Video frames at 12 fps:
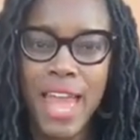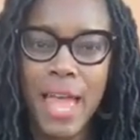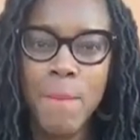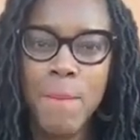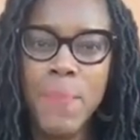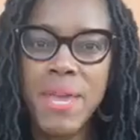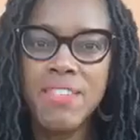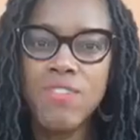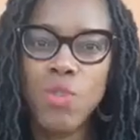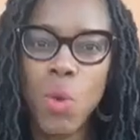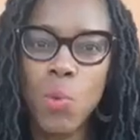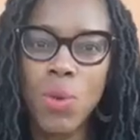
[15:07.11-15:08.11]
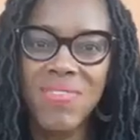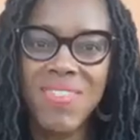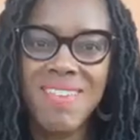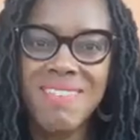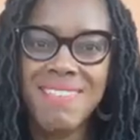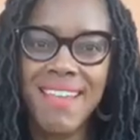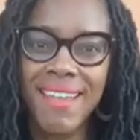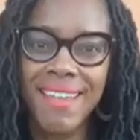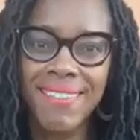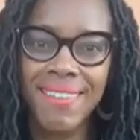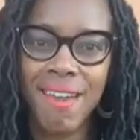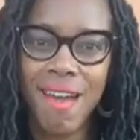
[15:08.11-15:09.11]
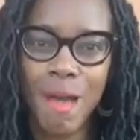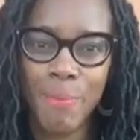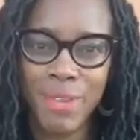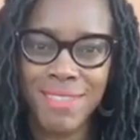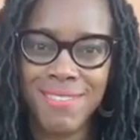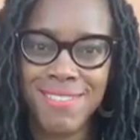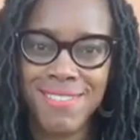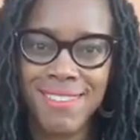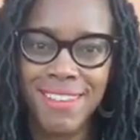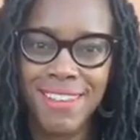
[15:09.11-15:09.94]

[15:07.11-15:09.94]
And based on what they say in the comments,